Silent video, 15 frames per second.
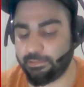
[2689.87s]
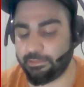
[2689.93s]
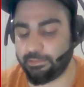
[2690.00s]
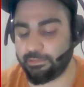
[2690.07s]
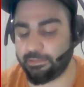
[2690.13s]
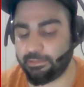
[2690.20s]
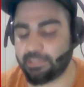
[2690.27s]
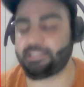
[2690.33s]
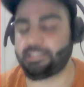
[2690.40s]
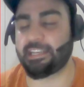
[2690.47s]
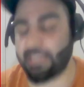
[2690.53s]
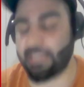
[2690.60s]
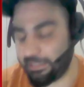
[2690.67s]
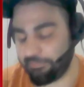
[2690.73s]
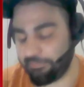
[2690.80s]
Is
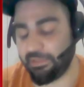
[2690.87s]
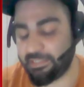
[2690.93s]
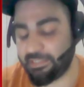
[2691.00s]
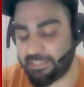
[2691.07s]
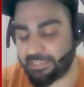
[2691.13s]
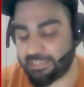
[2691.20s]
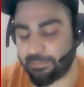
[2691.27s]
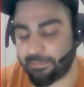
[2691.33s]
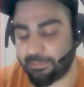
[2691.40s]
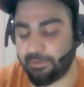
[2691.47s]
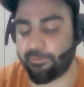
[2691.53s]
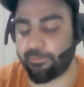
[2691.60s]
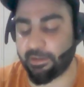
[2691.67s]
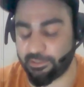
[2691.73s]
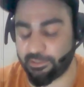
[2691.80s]
this acceptable in
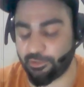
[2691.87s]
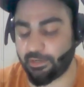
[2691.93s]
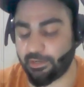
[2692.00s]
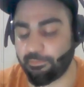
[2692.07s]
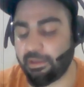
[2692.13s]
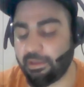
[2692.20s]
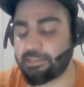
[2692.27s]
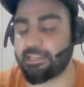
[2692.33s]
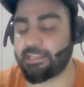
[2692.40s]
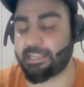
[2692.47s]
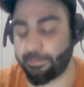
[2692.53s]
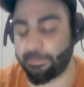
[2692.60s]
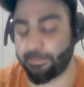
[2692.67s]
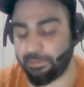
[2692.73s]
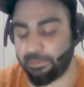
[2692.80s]
function? Sorry, is this
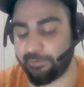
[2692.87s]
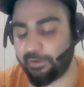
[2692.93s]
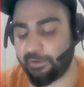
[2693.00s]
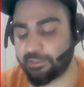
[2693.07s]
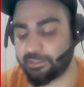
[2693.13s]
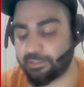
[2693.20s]
acceptable in function?